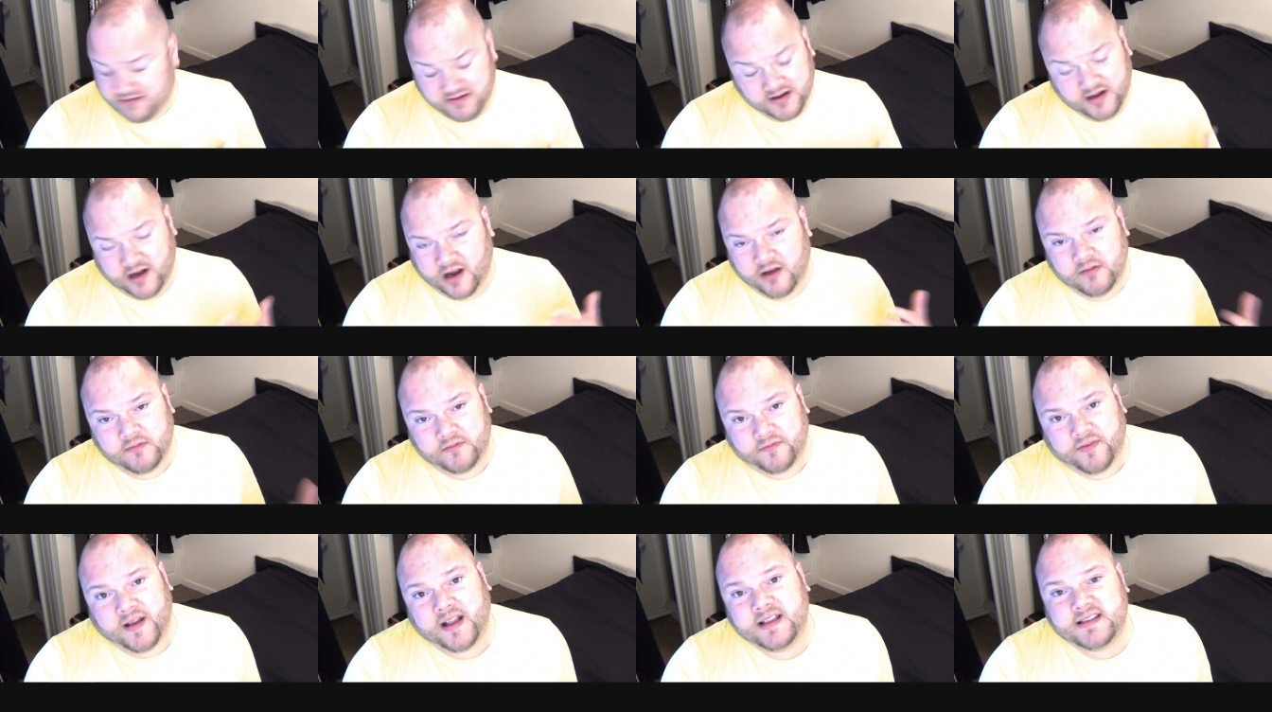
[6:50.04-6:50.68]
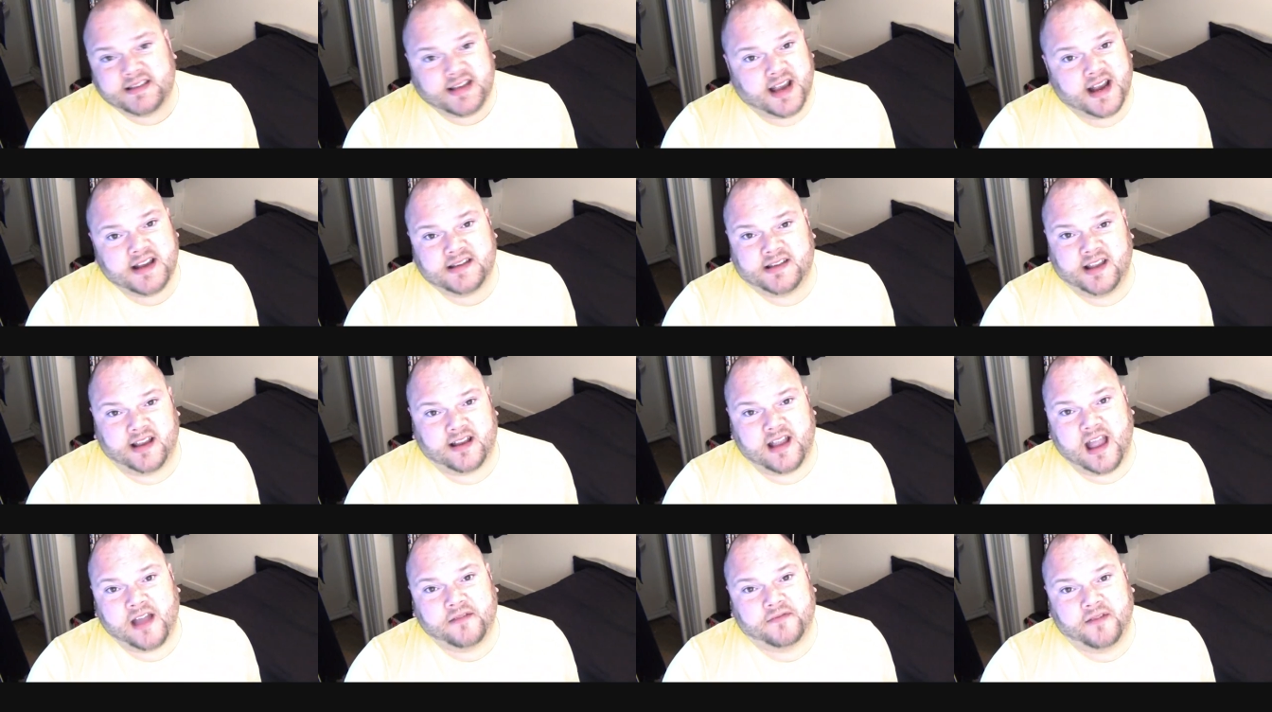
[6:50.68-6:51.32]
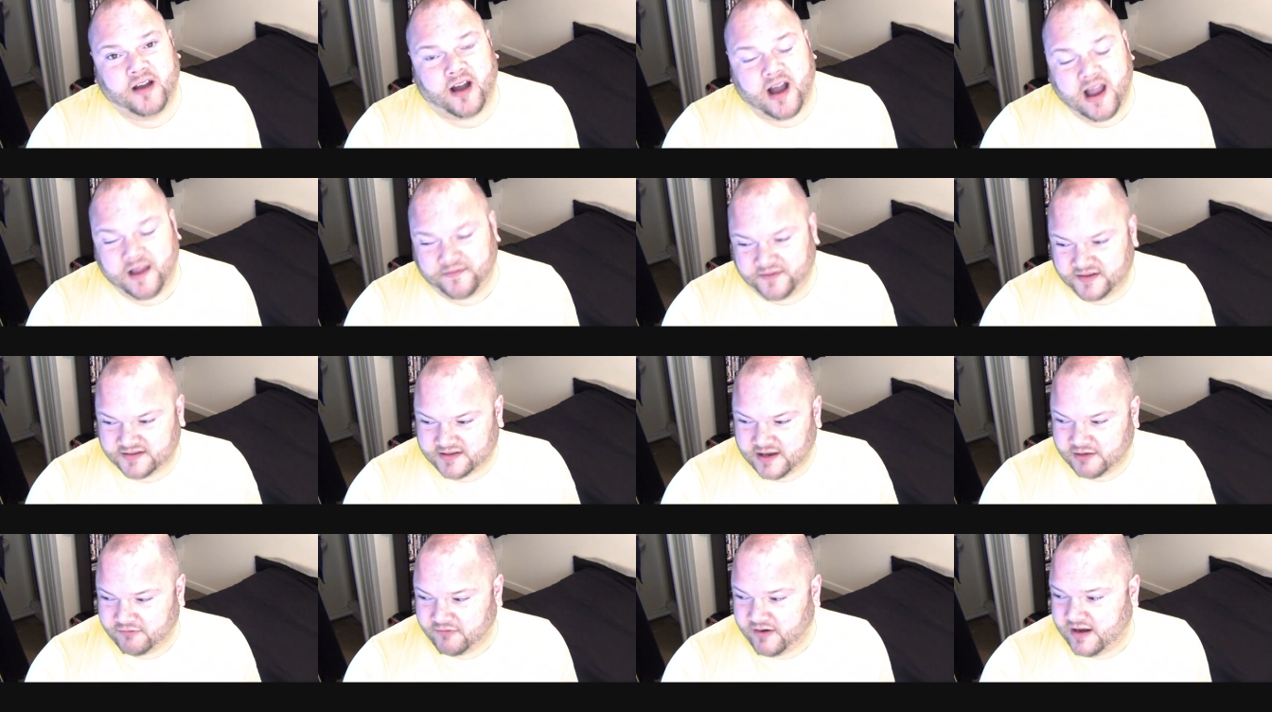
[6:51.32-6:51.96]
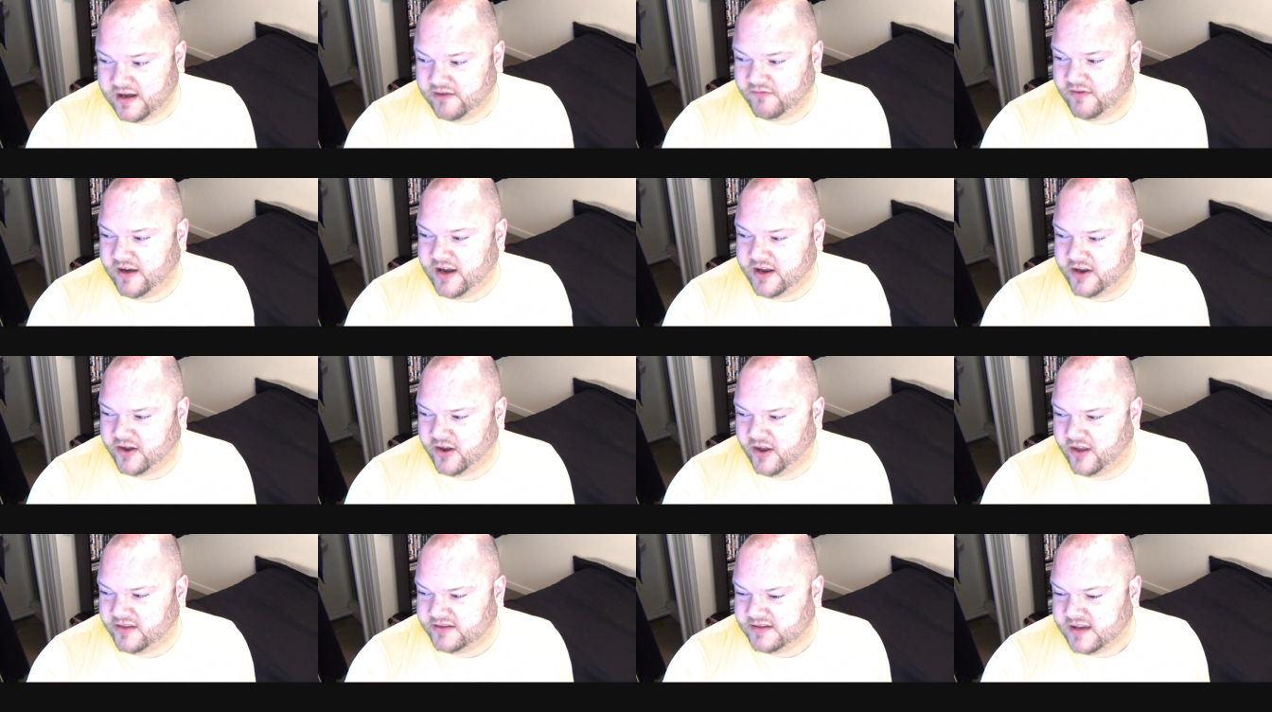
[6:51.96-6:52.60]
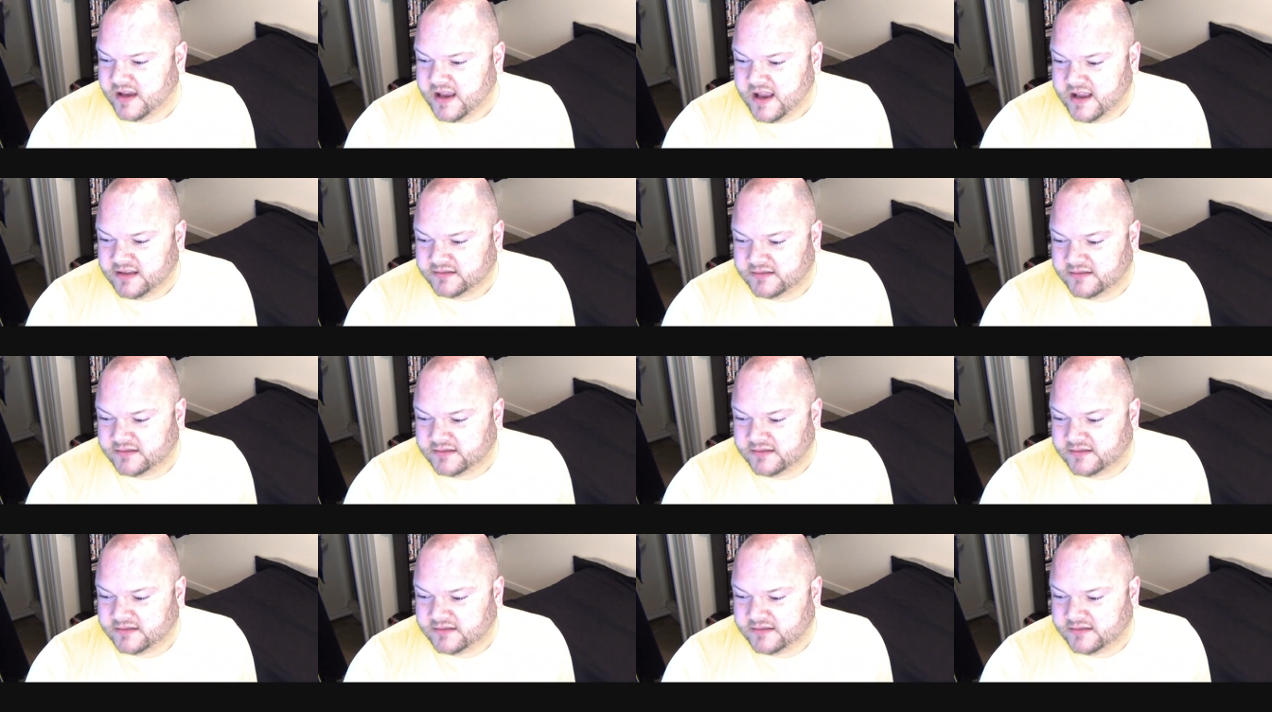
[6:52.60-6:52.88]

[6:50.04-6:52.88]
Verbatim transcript: you know, fantastic effort. I have to say, really, really good.